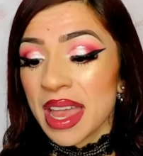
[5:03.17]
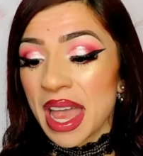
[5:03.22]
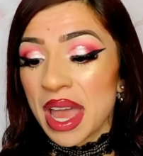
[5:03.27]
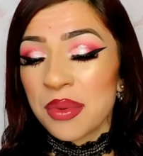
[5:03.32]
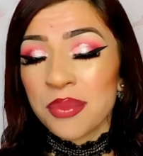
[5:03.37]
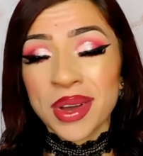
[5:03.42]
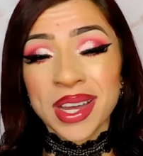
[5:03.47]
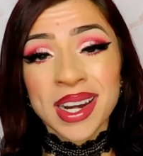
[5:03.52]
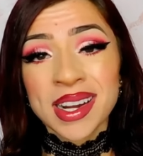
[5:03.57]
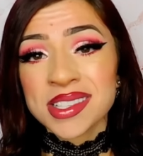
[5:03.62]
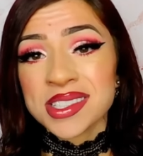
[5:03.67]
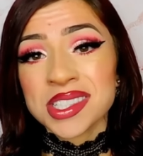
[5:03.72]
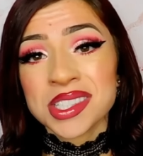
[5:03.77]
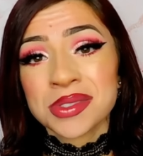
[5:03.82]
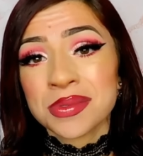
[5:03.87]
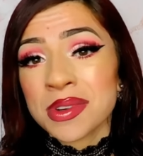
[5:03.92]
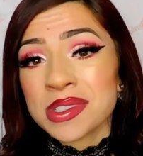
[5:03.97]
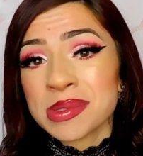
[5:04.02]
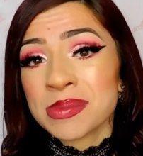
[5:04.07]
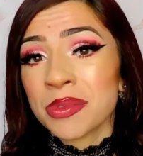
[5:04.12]
And why not just
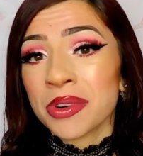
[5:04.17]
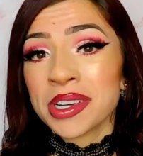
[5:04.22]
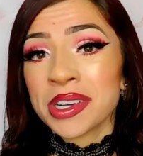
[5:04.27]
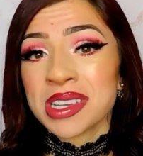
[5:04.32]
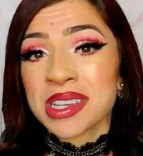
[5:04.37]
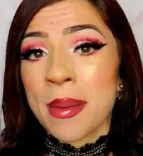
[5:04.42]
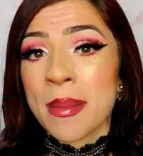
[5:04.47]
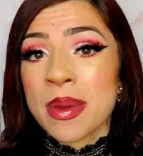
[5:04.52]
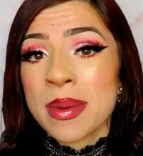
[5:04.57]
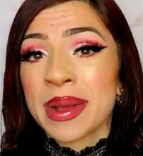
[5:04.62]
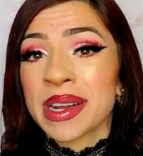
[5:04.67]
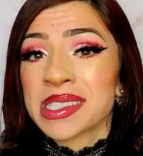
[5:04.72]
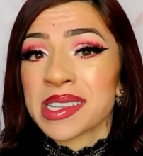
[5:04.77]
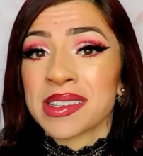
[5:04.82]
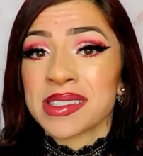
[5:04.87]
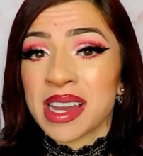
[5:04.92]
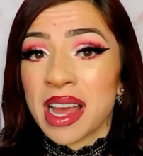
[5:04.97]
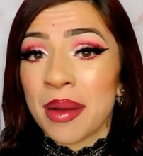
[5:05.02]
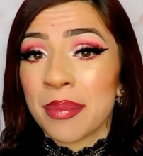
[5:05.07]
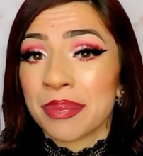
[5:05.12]
throw some gummy bears
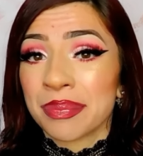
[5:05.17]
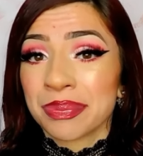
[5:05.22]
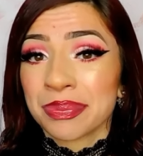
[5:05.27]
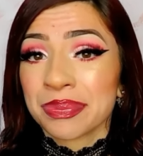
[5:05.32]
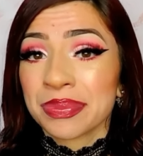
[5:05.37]
on top?